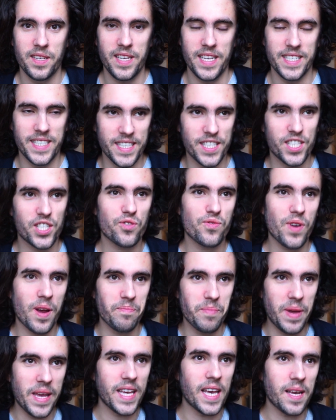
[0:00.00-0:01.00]
Is
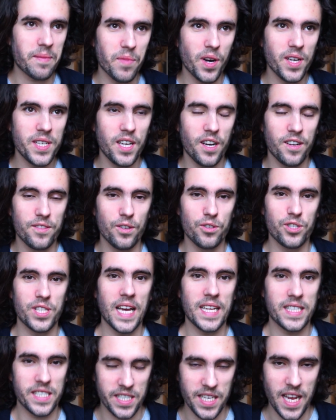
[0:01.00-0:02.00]
Instagram making money on those
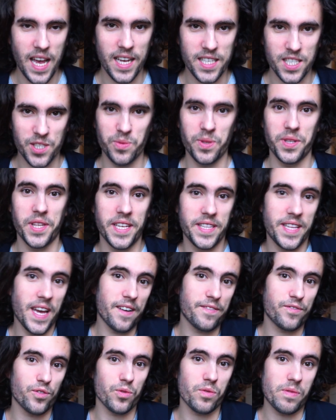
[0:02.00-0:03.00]
ads? Yes. Will they
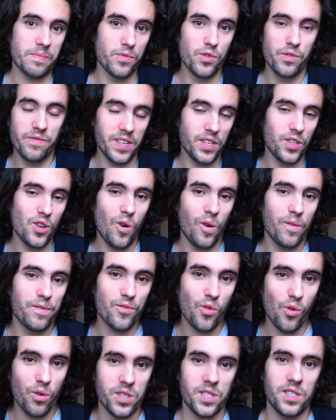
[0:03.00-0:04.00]
therefore remove it? No,
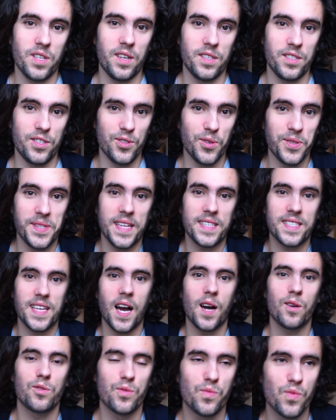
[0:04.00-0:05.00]
of course not. You know, that's
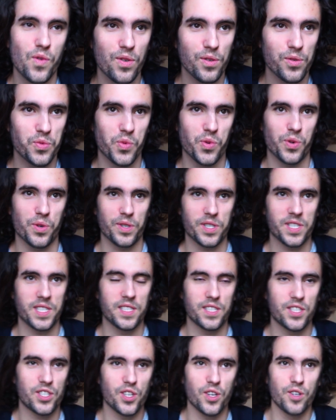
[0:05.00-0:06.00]
how the world works.
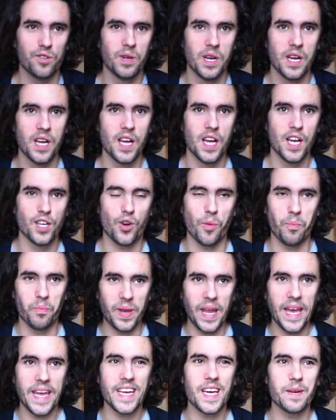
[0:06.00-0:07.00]
And so
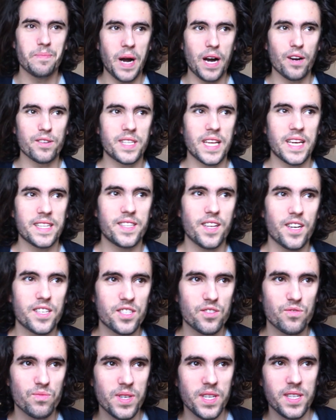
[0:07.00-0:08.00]
complaining about that
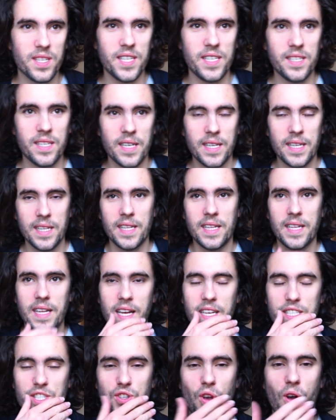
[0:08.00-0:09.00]
doesn't really
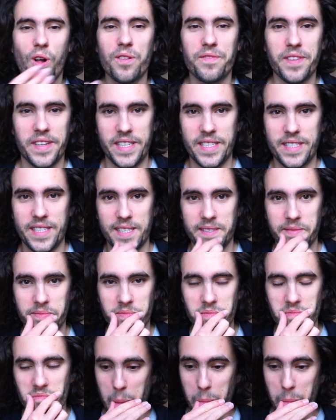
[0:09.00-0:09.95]
solve anything.